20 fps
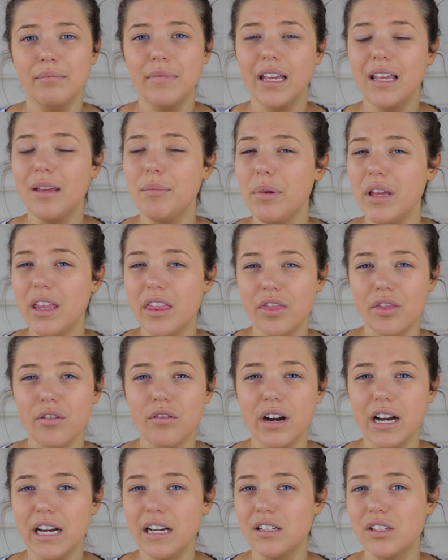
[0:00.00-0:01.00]
maybe
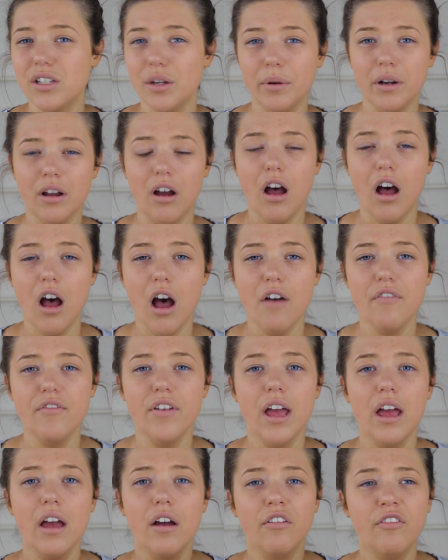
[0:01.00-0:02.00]
3,
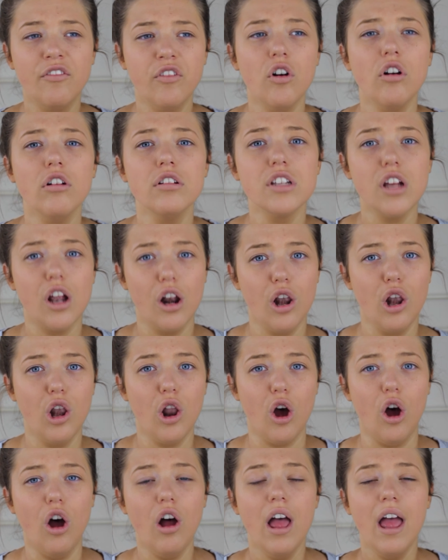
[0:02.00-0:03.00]
2.5. 4's a
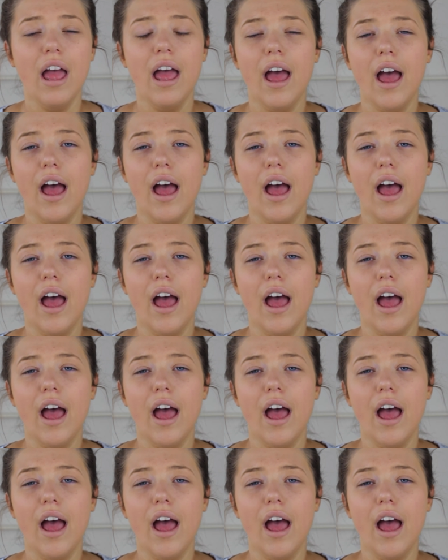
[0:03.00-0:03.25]
lot.